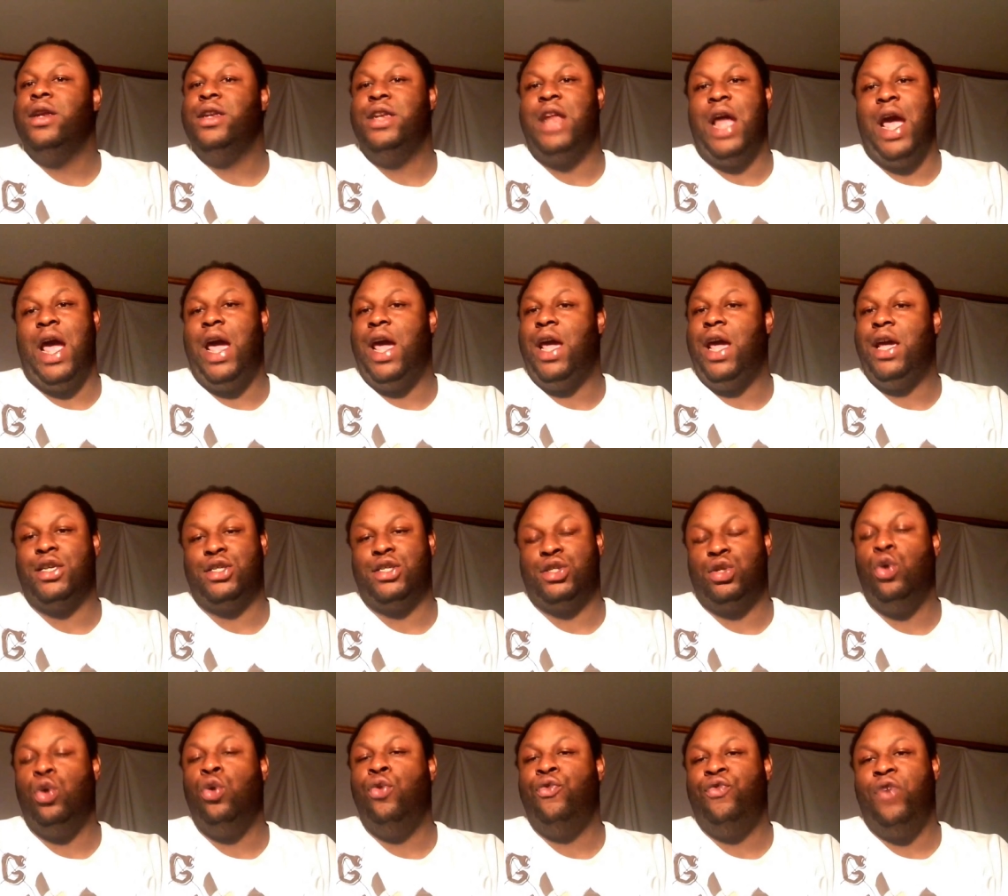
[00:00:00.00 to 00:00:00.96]
That is
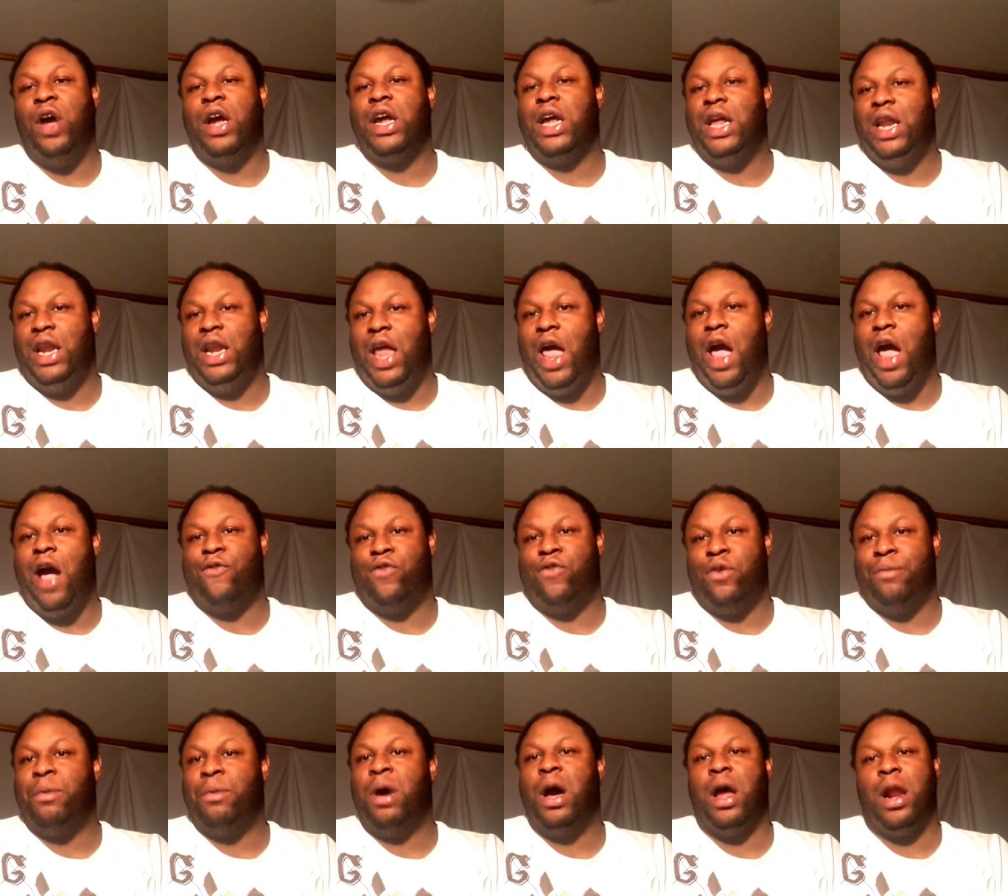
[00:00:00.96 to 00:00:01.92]
too fucking
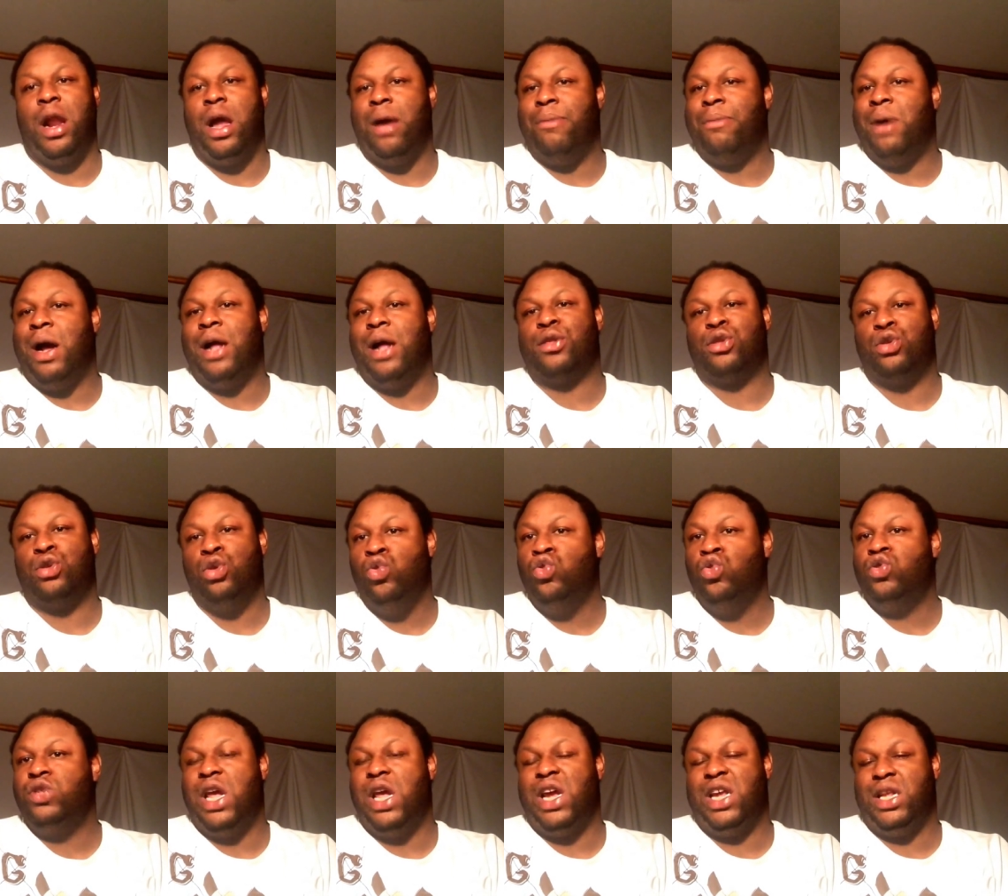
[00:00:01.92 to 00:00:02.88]
laughable. And I'm about two
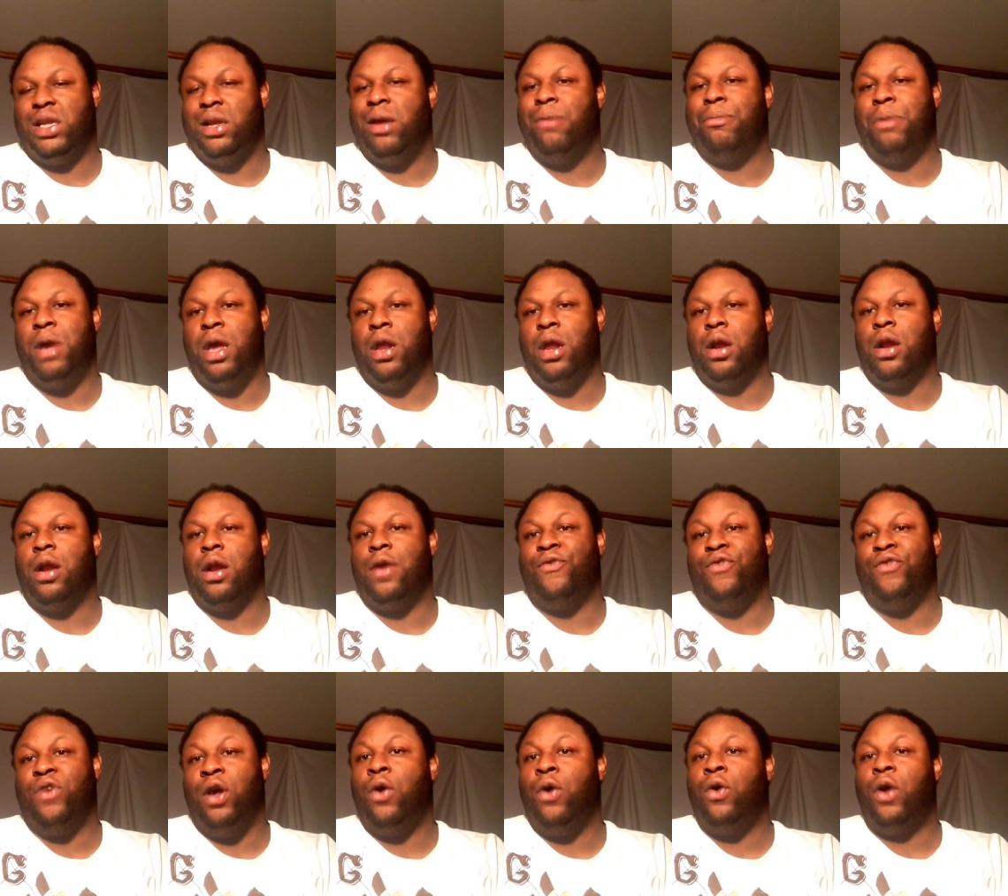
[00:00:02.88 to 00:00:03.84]
seconds of being on the
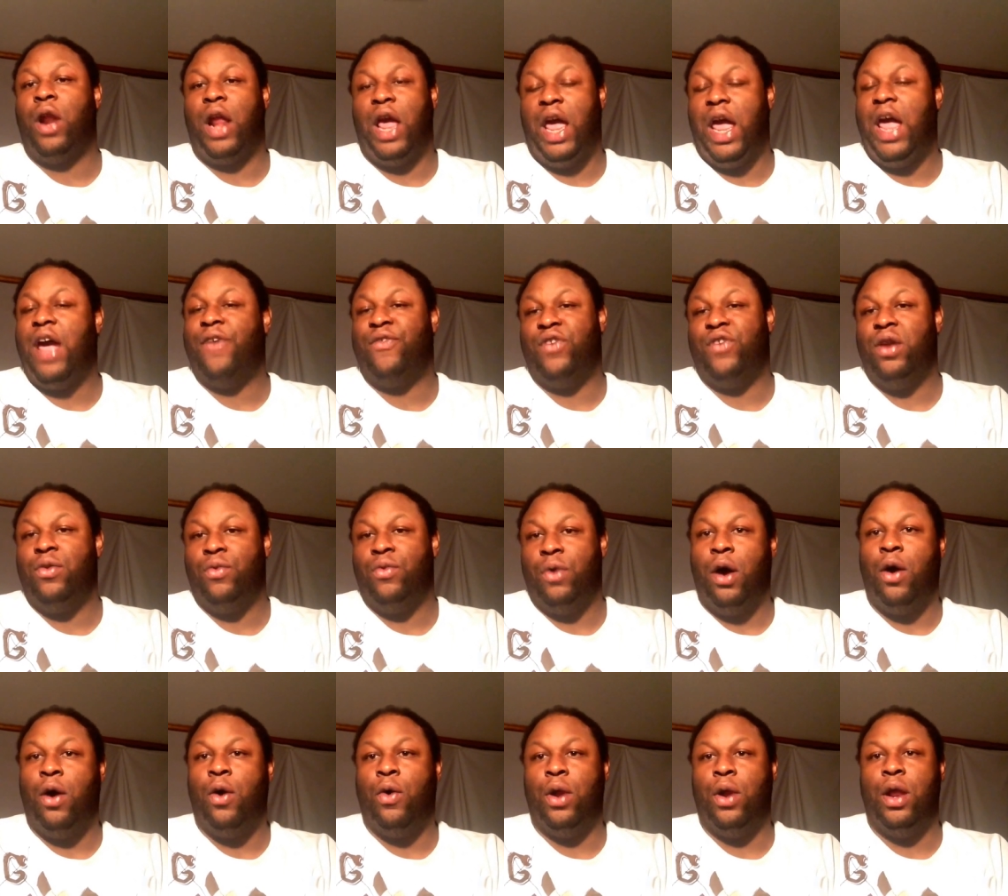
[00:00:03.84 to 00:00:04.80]
floor laughing,
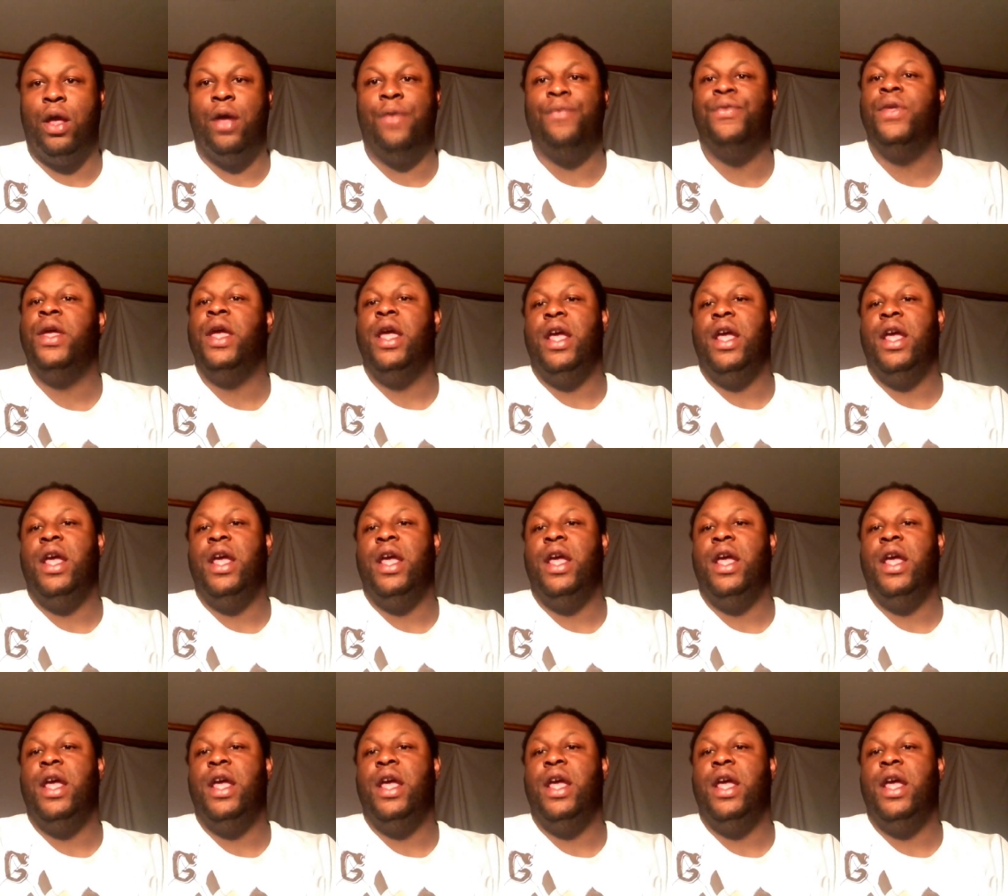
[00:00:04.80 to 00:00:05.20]
rolling.